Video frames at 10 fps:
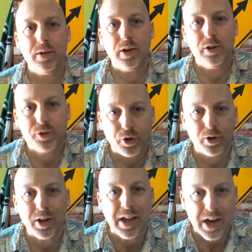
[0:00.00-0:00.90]
is
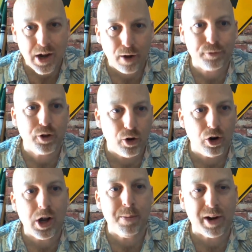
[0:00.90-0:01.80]
certainly enough to
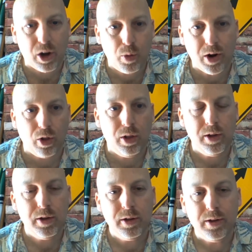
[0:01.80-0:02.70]
earn him an acquittal
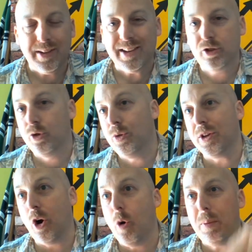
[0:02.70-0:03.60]
to
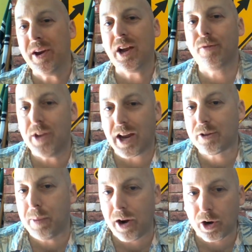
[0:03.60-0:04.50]
the opening of the next
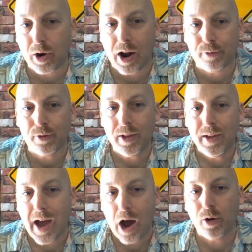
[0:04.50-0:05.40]
paragraph,
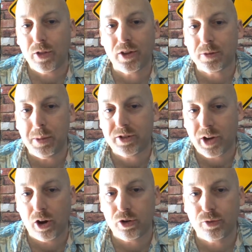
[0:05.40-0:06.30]
how did this
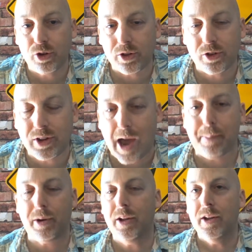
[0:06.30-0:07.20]
miscarriage of justice
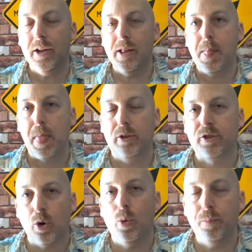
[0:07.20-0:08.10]
happen?
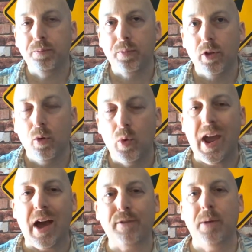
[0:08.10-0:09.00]
So we
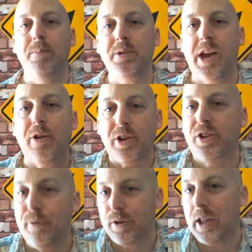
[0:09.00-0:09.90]
have him
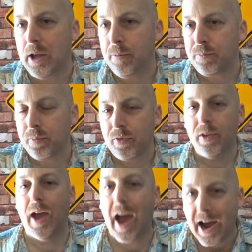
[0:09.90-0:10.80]
narratively
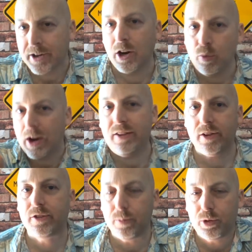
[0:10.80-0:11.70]
adding
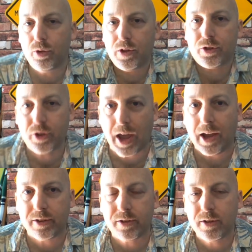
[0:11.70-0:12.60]
racism to this
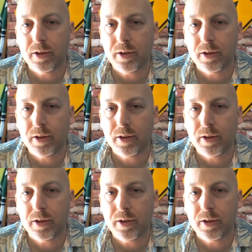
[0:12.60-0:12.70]
case.